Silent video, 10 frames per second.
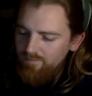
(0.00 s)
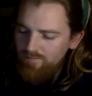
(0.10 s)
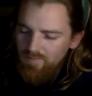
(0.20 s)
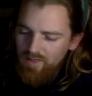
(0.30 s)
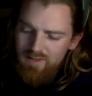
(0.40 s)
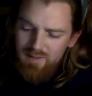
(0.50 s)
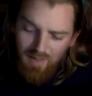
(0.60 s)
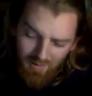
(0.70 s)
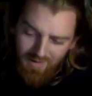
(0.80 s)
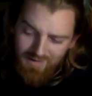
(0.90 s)

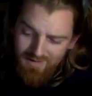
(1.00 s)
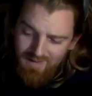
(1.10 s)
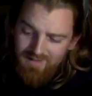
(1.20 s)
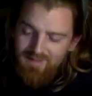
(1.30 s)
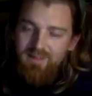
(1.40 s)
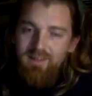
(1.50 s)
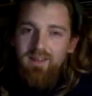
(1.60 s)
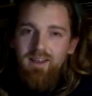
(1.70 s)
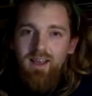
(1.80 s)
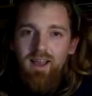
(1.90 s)
experiences
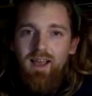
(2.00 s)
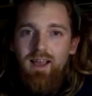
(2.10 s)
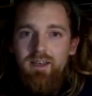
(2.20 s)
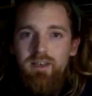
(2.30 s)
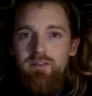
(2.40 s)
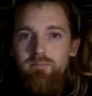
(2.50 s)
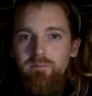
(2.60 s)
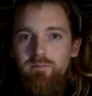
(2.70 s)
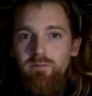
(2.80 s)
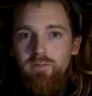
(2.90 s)
and
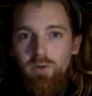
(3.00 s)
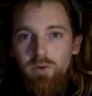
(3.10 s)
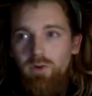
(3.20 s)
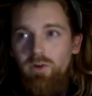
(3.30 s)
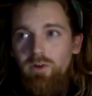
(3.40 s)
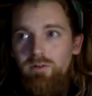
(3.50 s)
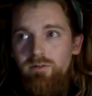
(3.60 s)
folklore,